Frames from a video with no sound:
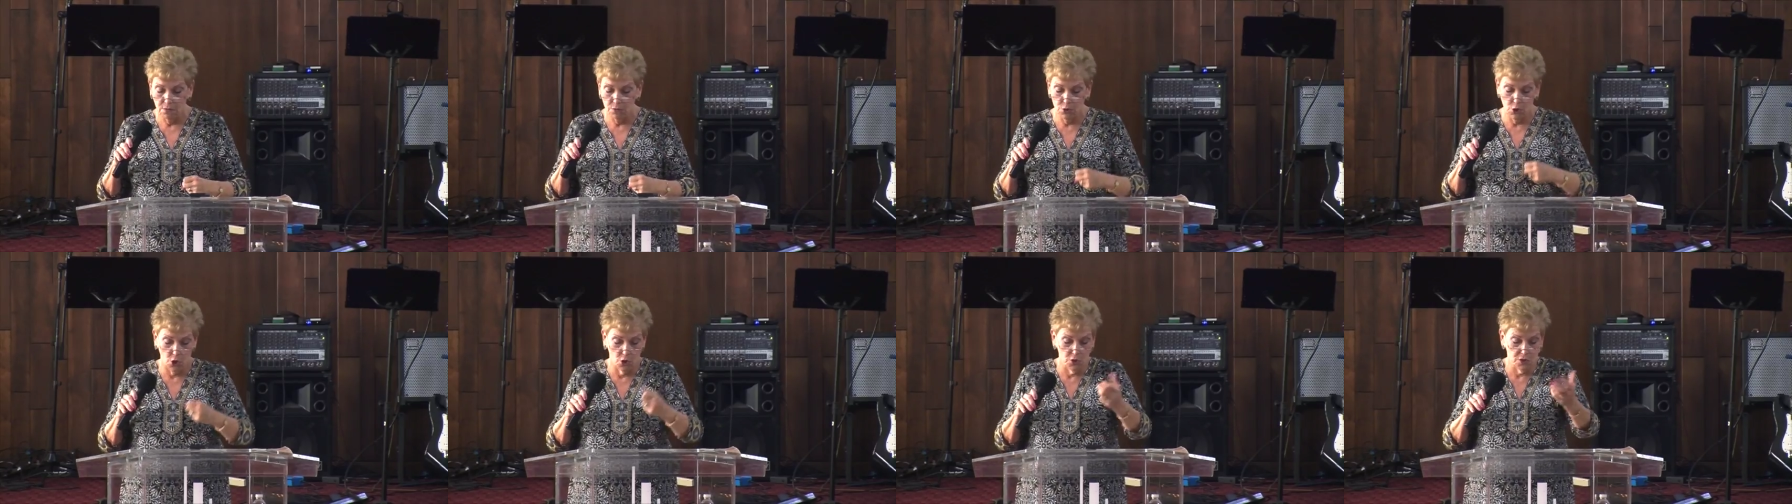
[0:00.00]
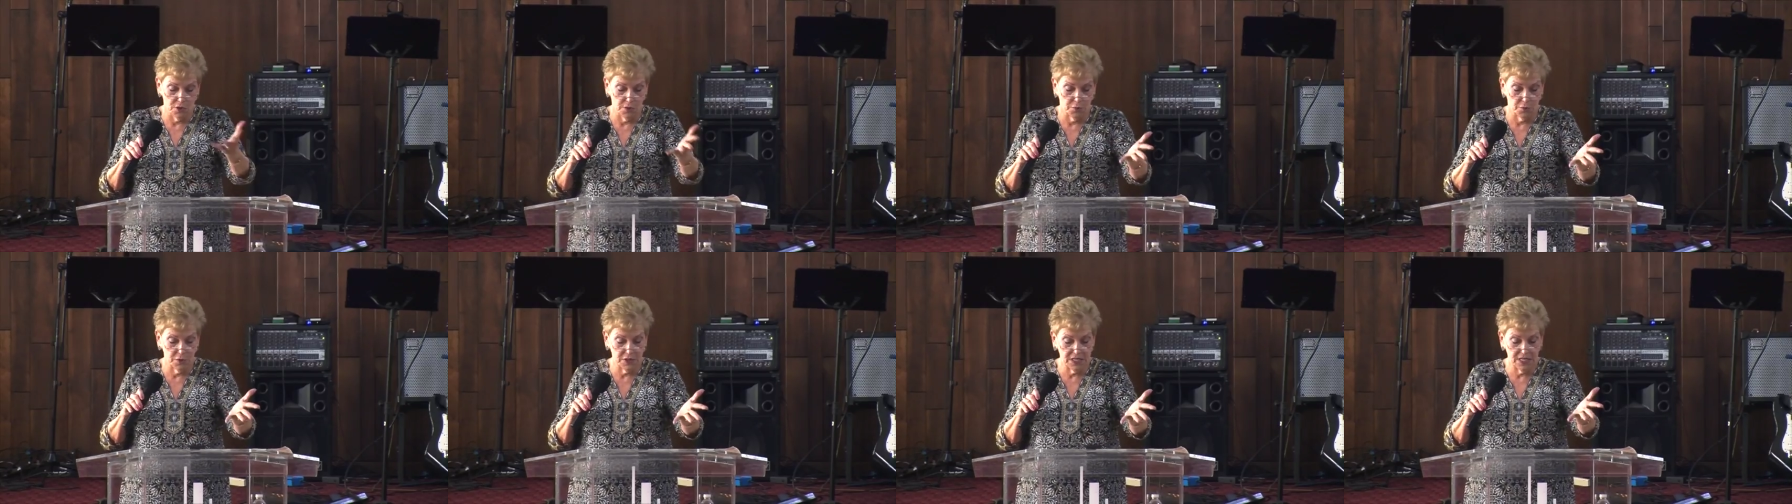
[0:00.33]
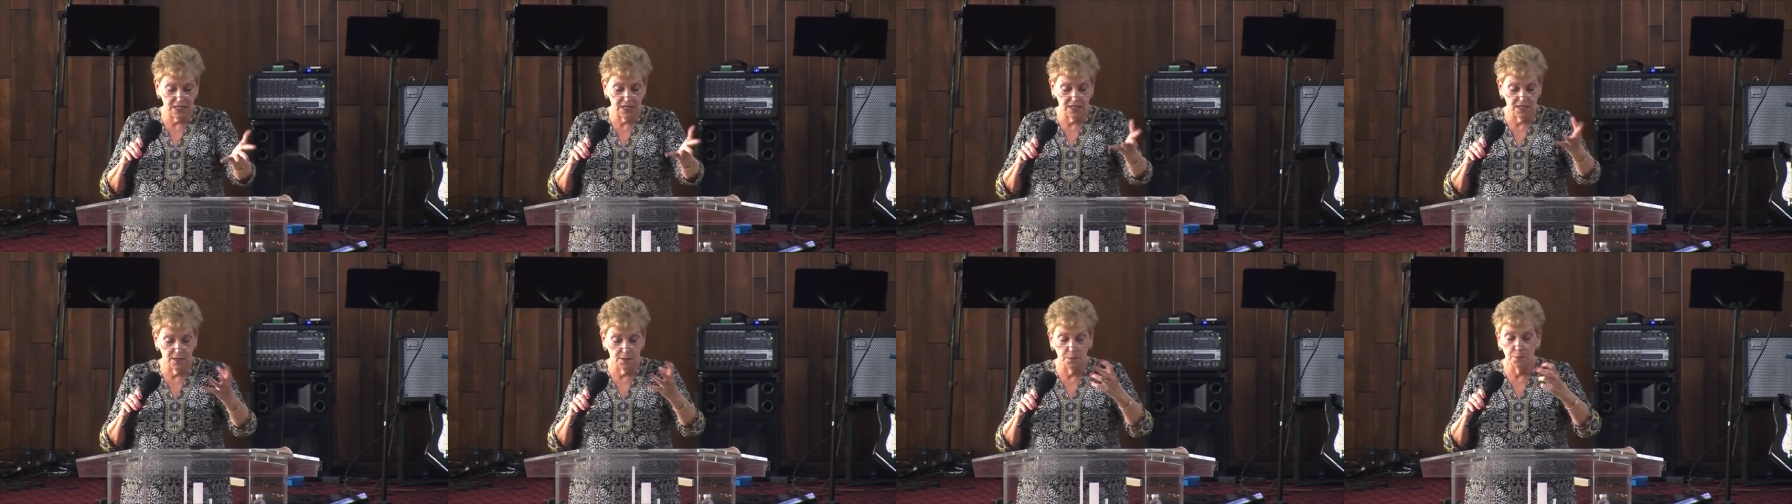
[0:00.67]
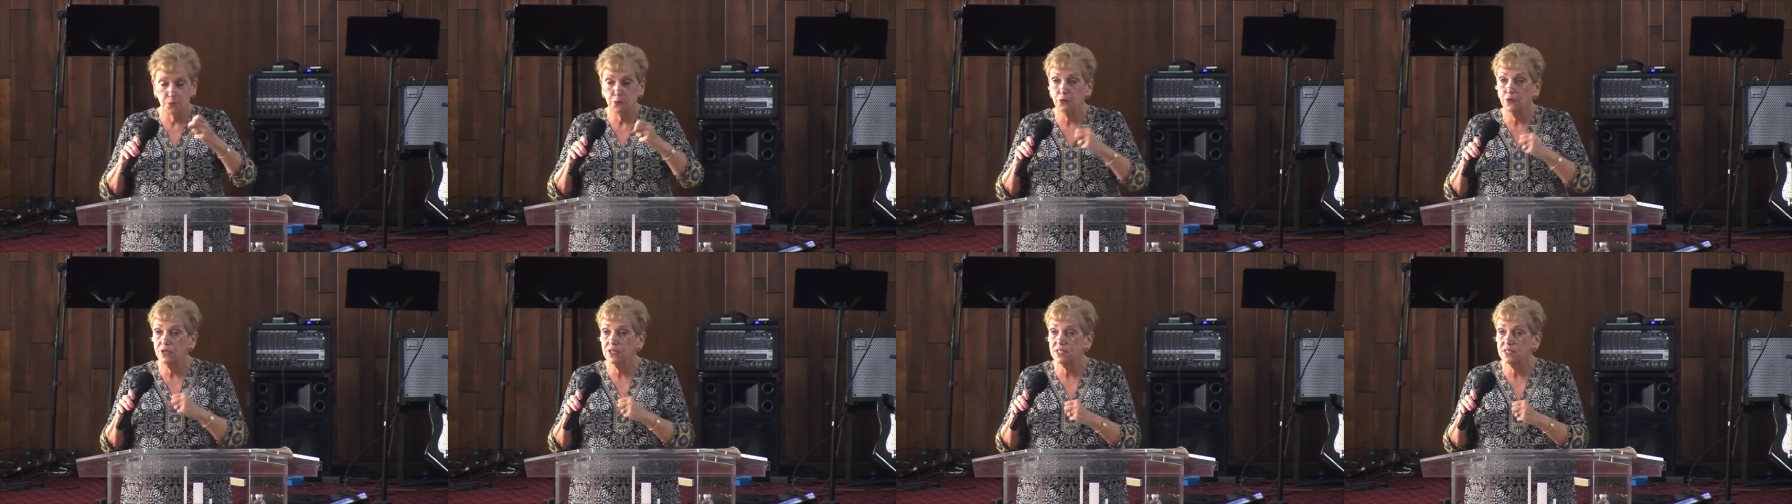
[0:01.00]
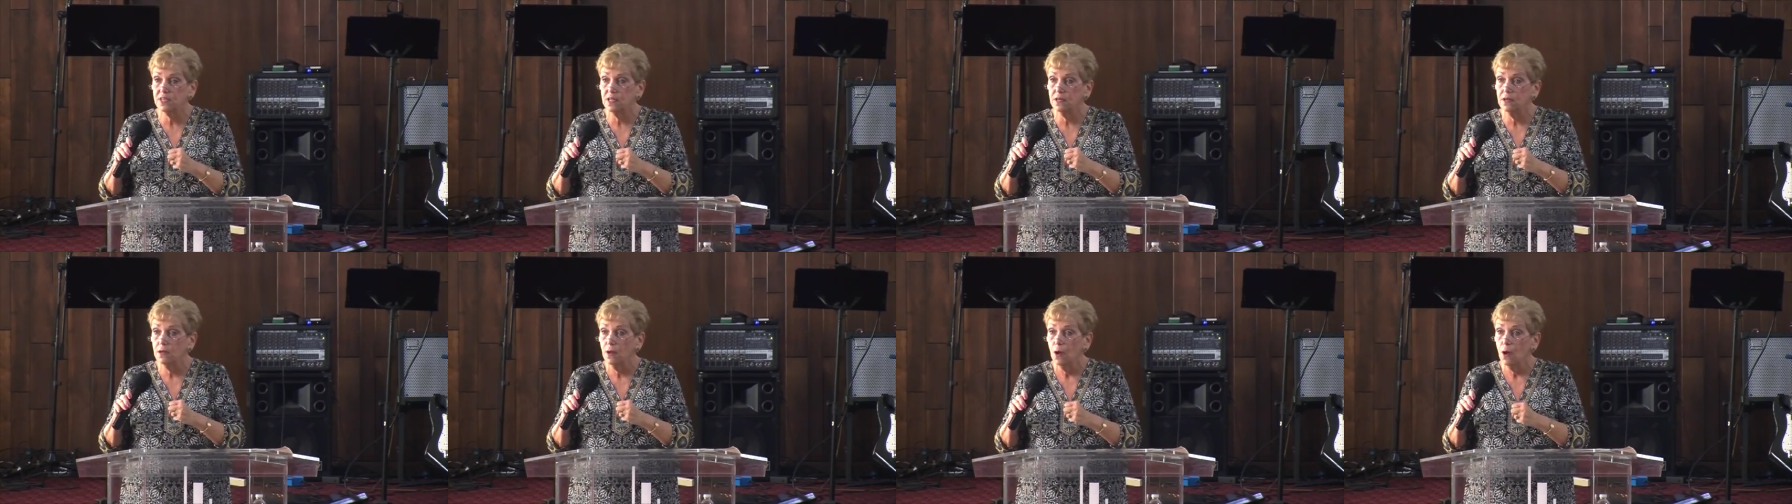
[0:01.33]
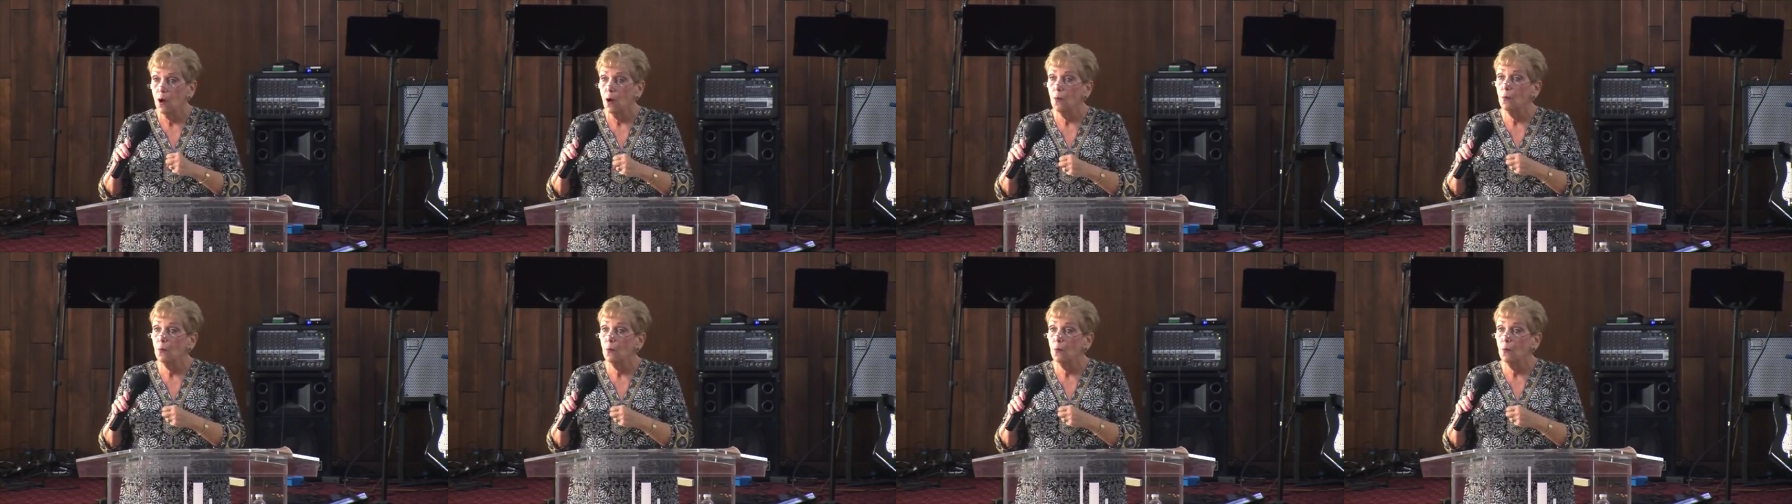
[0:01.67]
Joseph was hidden in prison.